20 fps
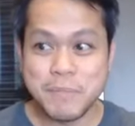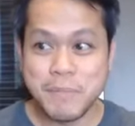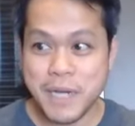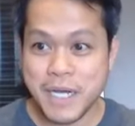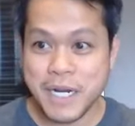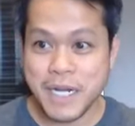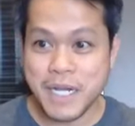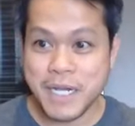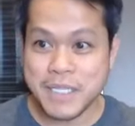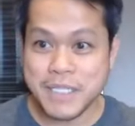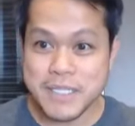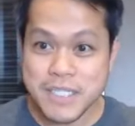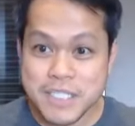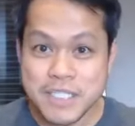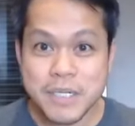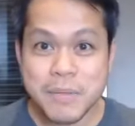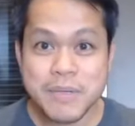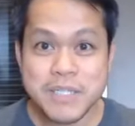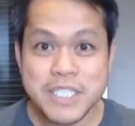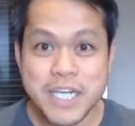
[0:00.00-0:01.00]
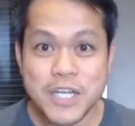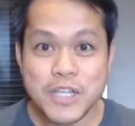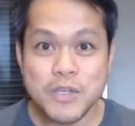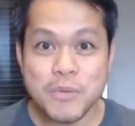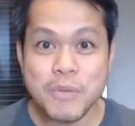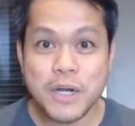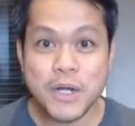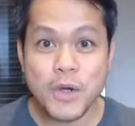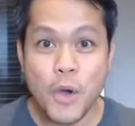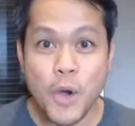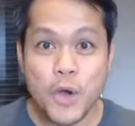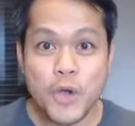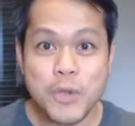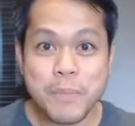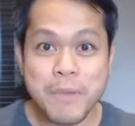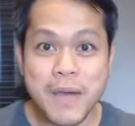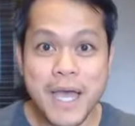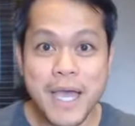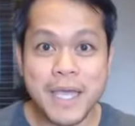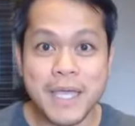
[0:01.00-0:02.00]
para hindi siya masyado
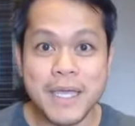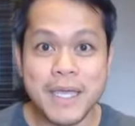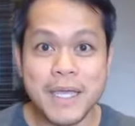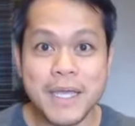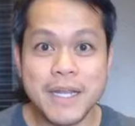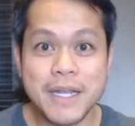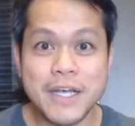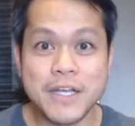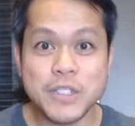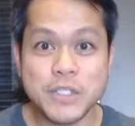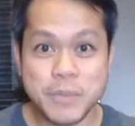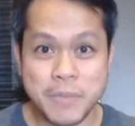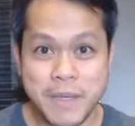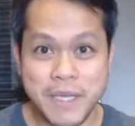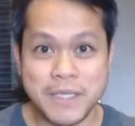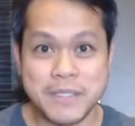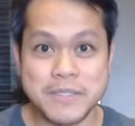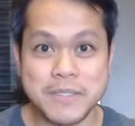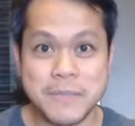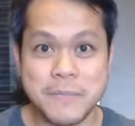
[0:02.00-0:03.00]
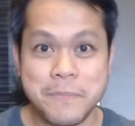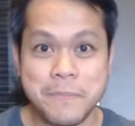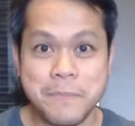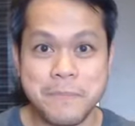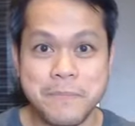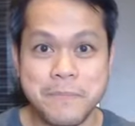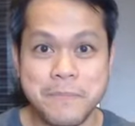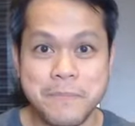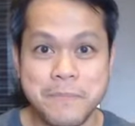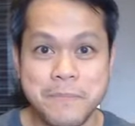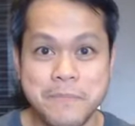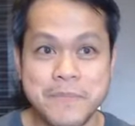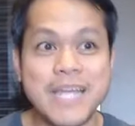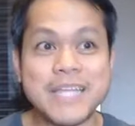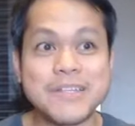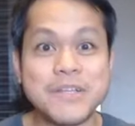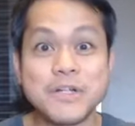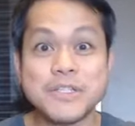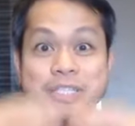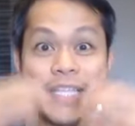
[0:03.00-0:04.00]
mag-occupy ng space.
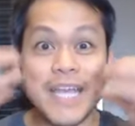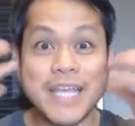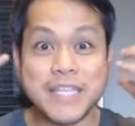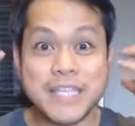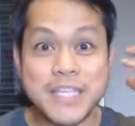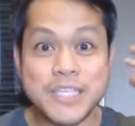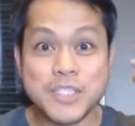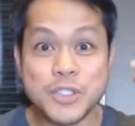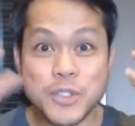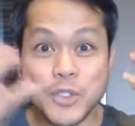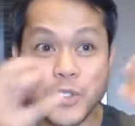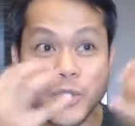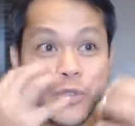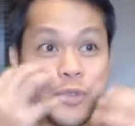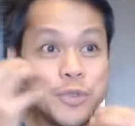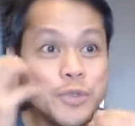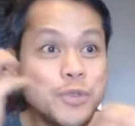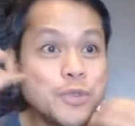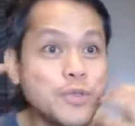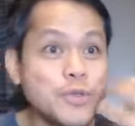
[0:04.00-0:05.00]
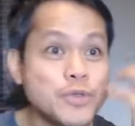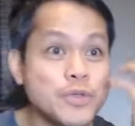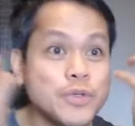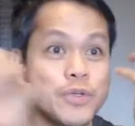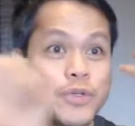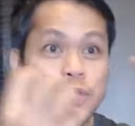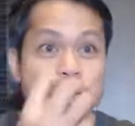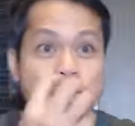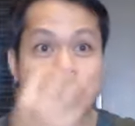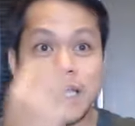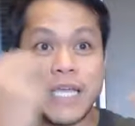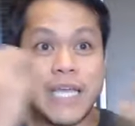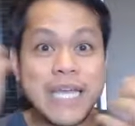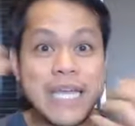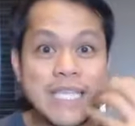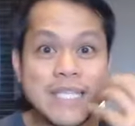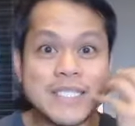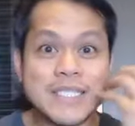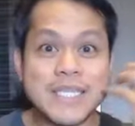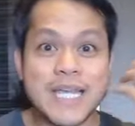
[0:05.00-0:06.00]
Right? There's like this new
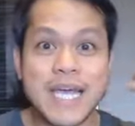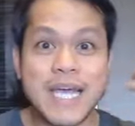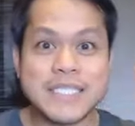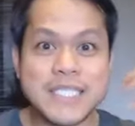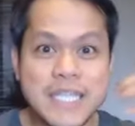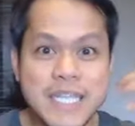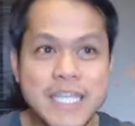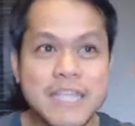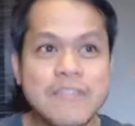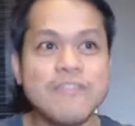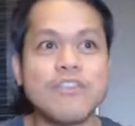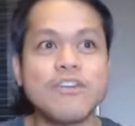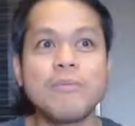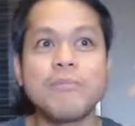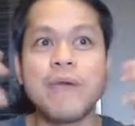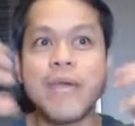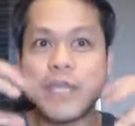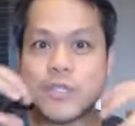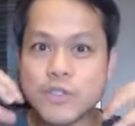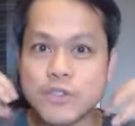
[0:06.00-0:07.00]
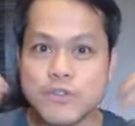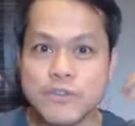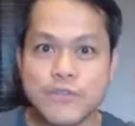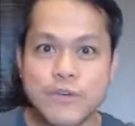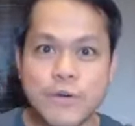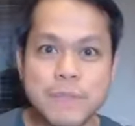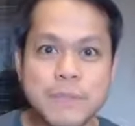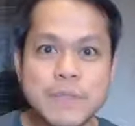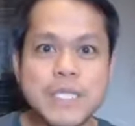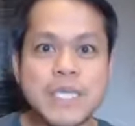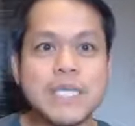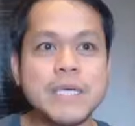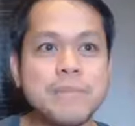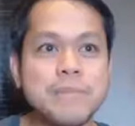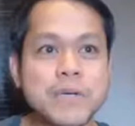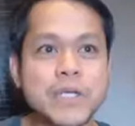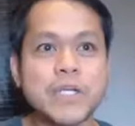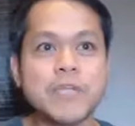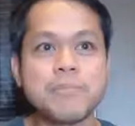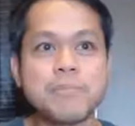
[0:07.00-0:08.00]
insights and information from
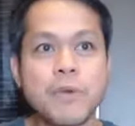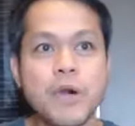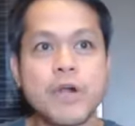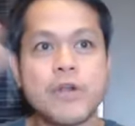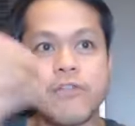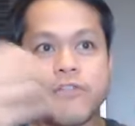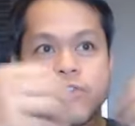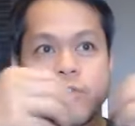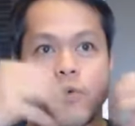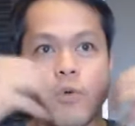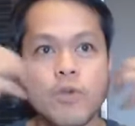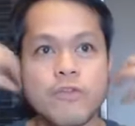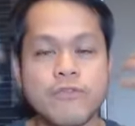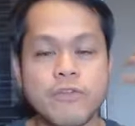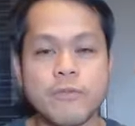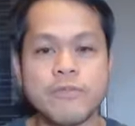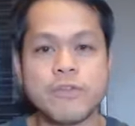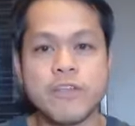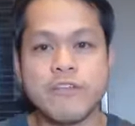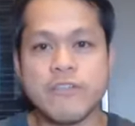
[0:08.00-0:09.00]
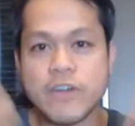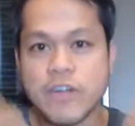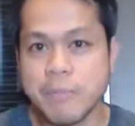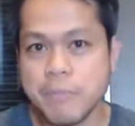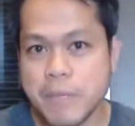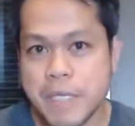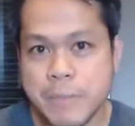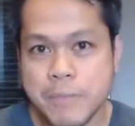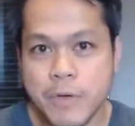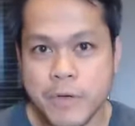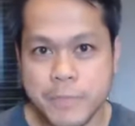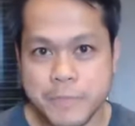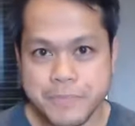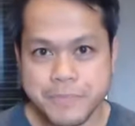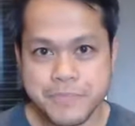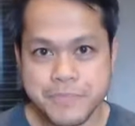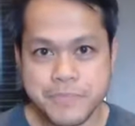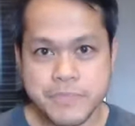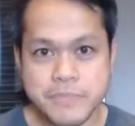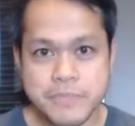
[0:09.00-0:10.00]
different part of the world, from different people.
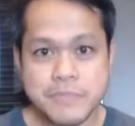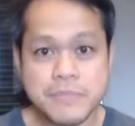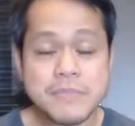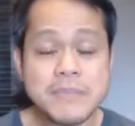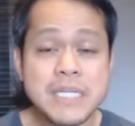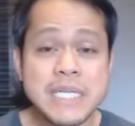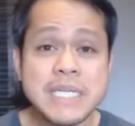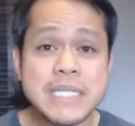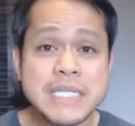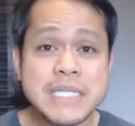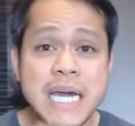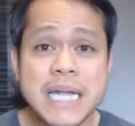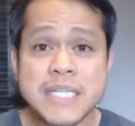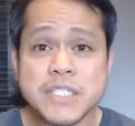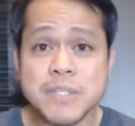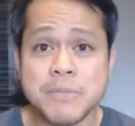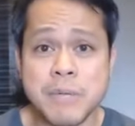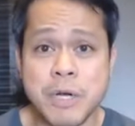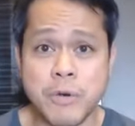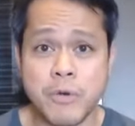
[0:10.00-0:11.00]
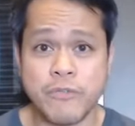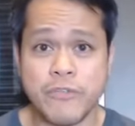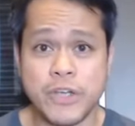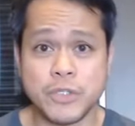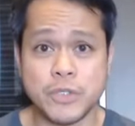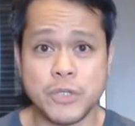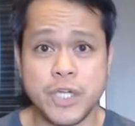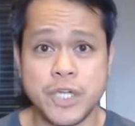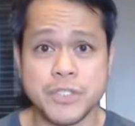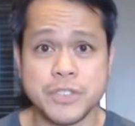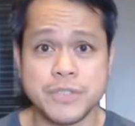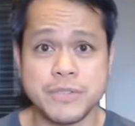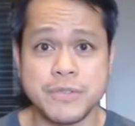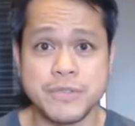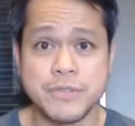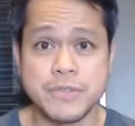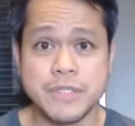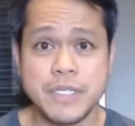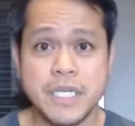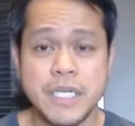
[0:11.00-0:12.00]
That is the power of education.
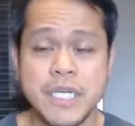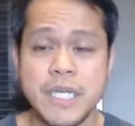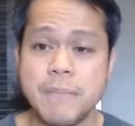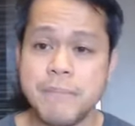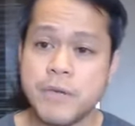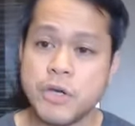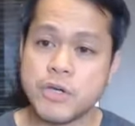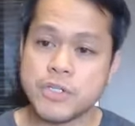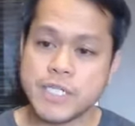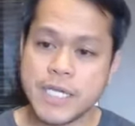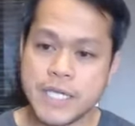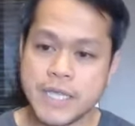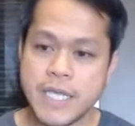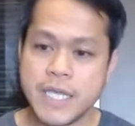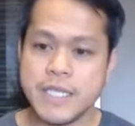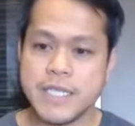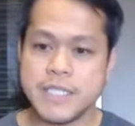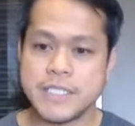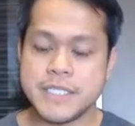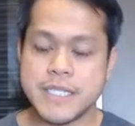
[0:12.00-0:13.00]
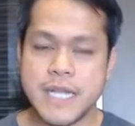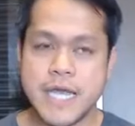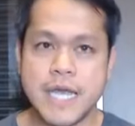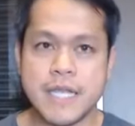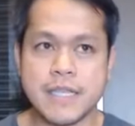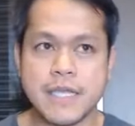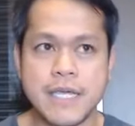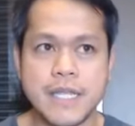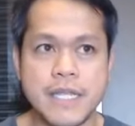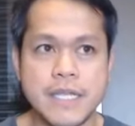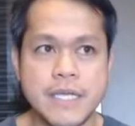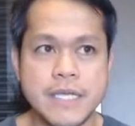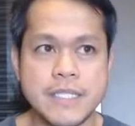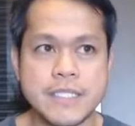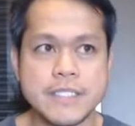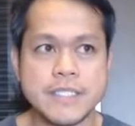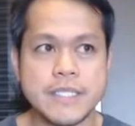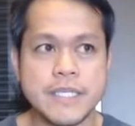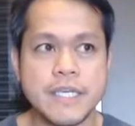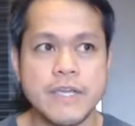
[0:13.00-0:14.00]
Because ang tendency natin
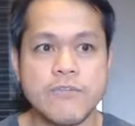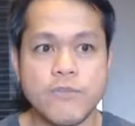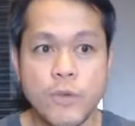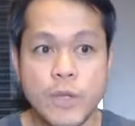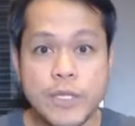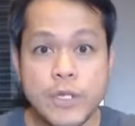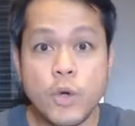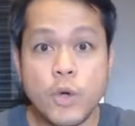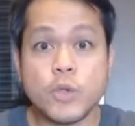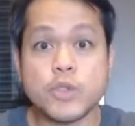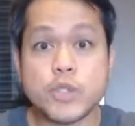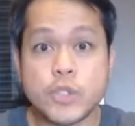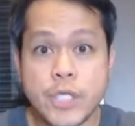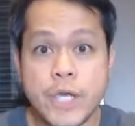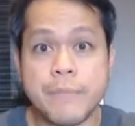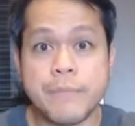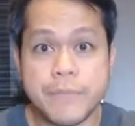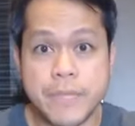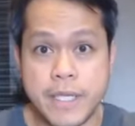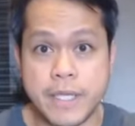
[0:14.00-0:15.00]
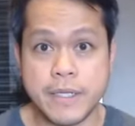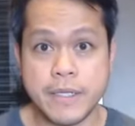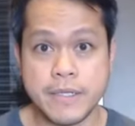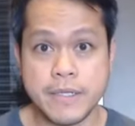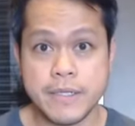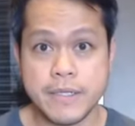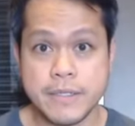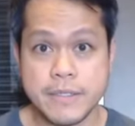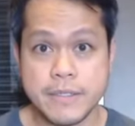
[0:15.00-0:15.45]
is, if we know something,